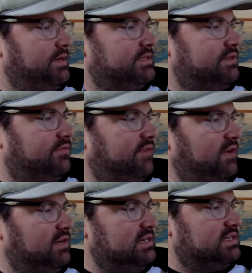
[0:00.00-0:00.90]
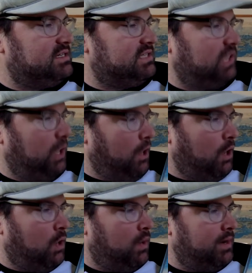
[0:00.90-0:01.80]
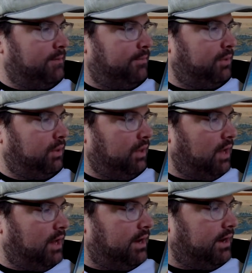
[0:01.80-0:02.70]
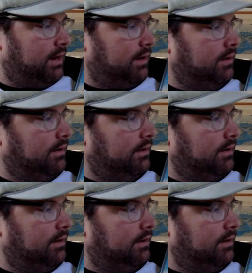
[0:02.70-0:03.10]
it's a very slow and plodding.